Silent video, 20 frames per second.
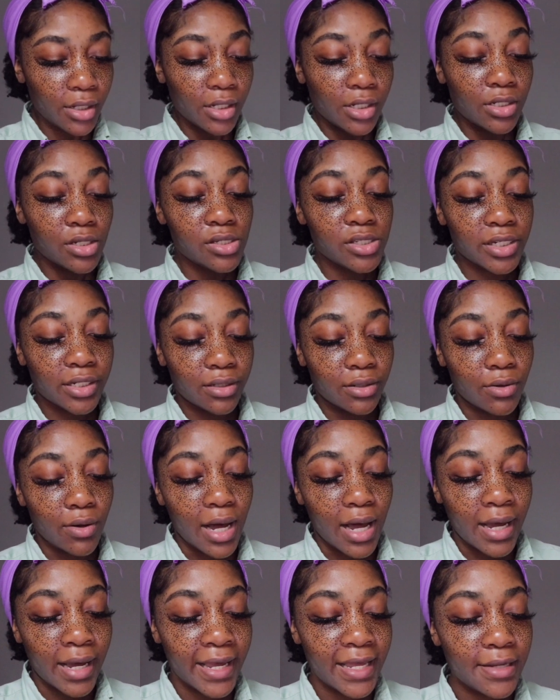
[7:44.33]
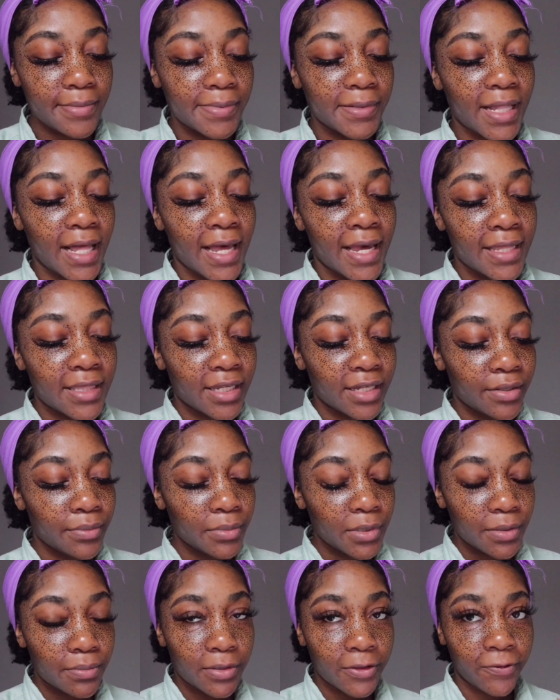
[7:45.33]
So I applied
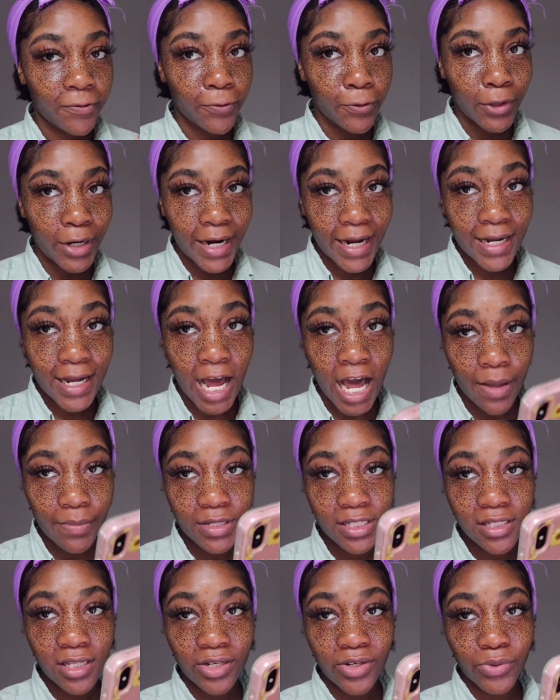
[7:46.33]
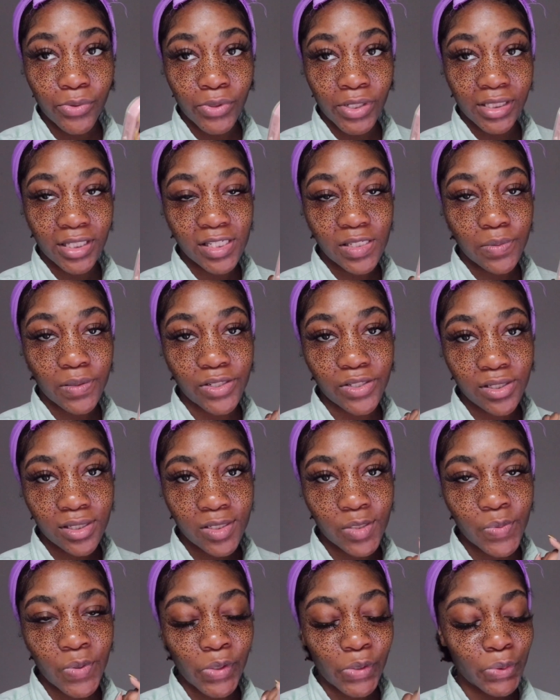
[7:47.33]
them before I commented on this
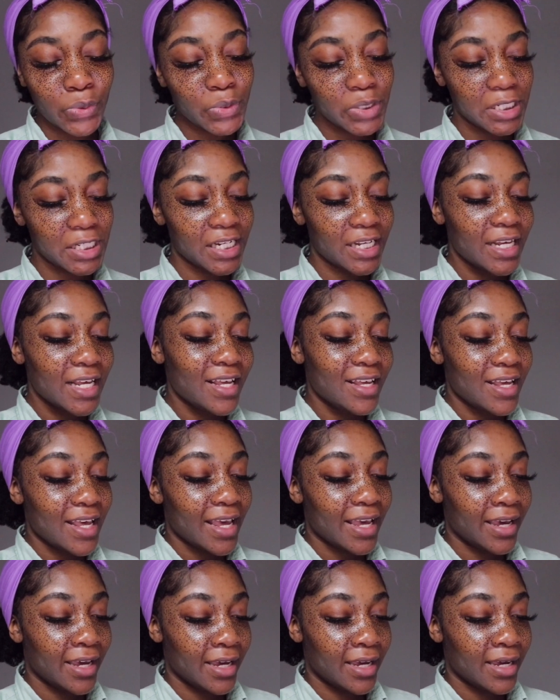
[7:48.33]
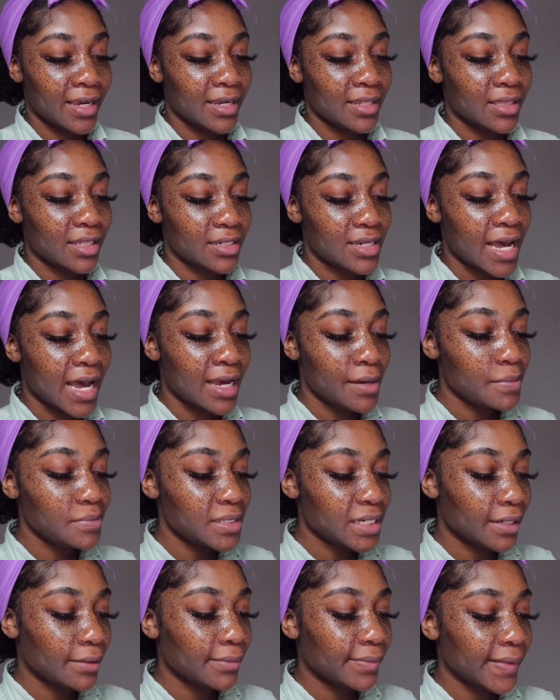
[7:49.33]
person's post, and the
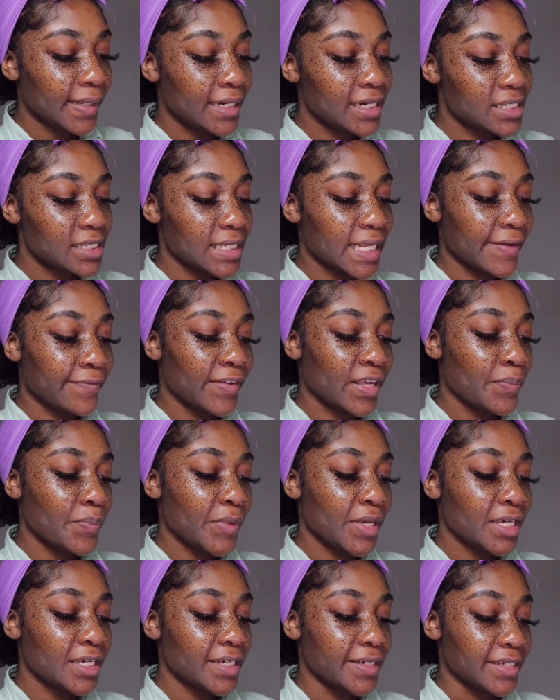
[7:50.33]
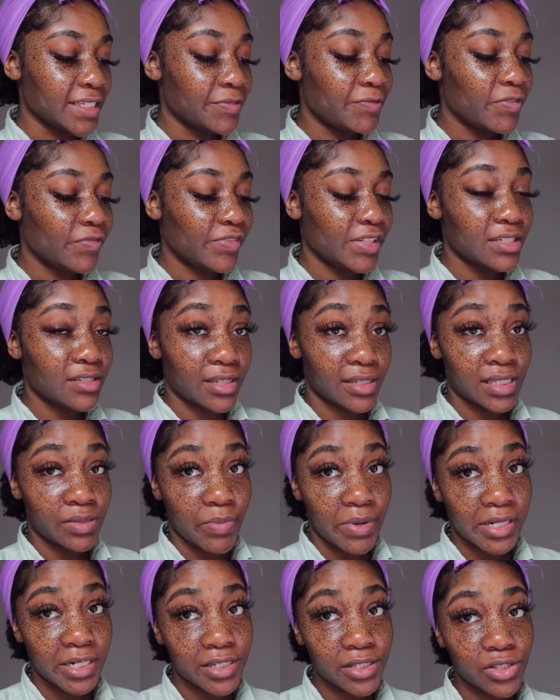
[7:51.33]
timestamp that is giving me is 56
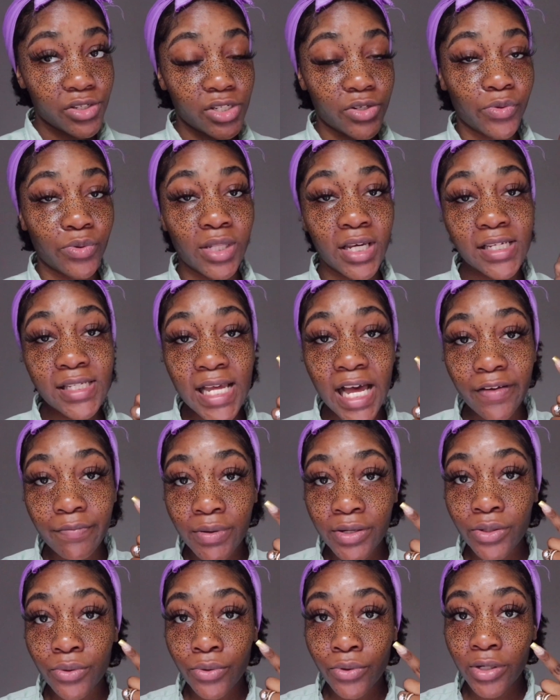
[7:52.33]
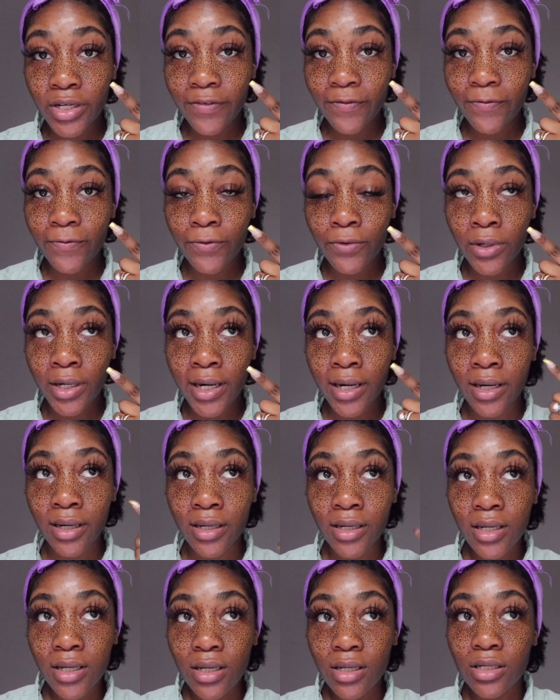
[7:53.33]
minutes. So these have been on for
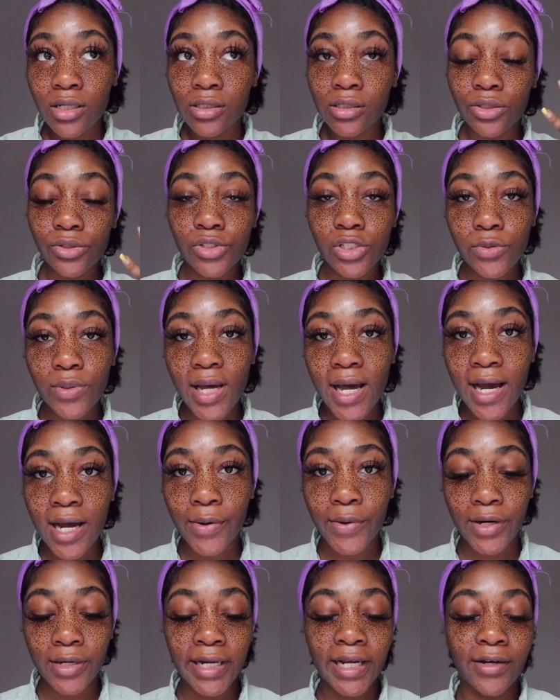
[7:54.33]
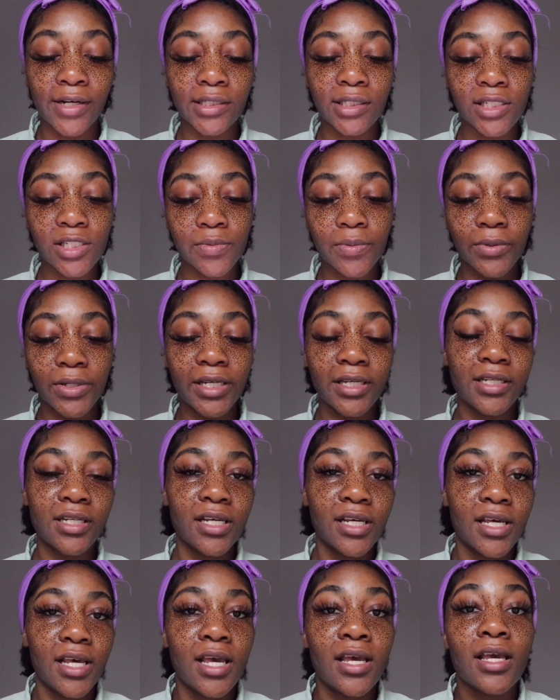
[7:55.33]
close to an hour now at this point.
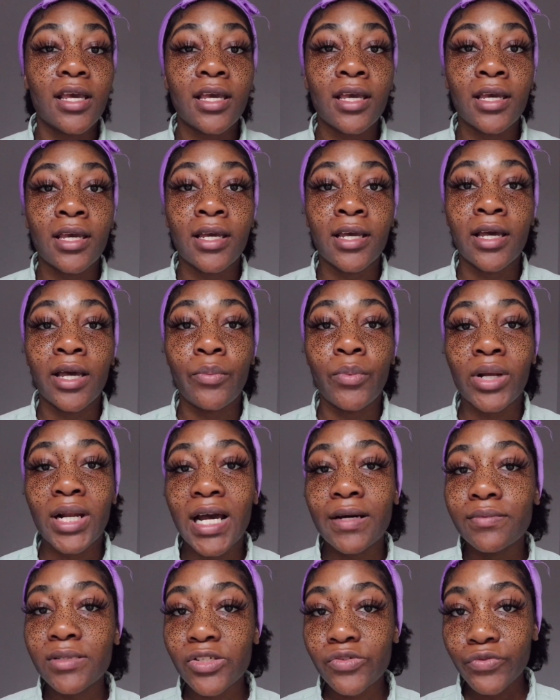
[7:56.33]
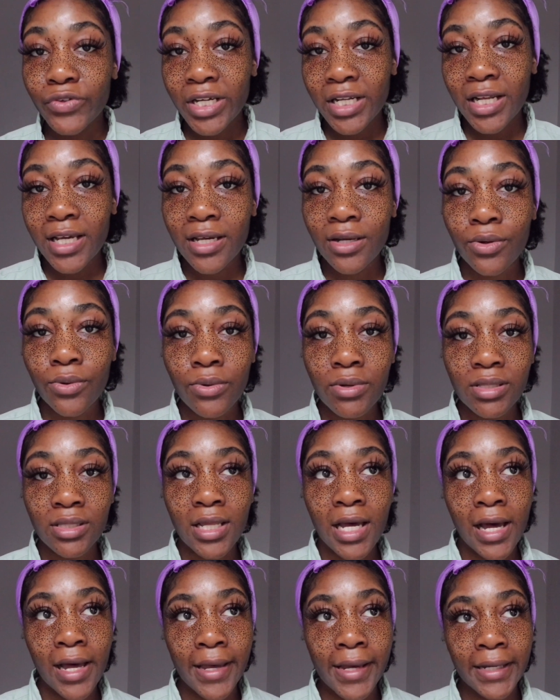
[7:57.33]
And when I was reading
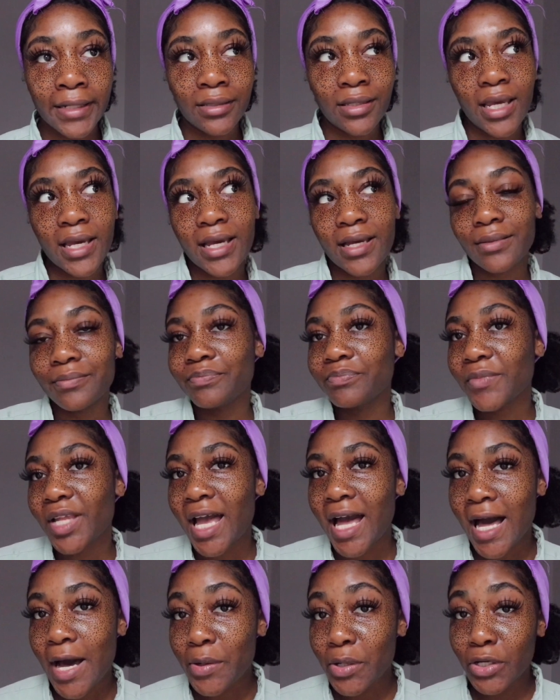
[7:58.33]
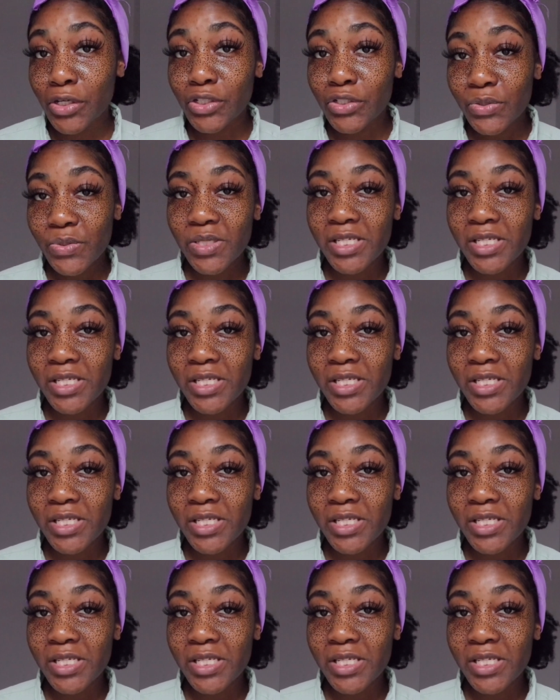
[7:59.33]
online like how to use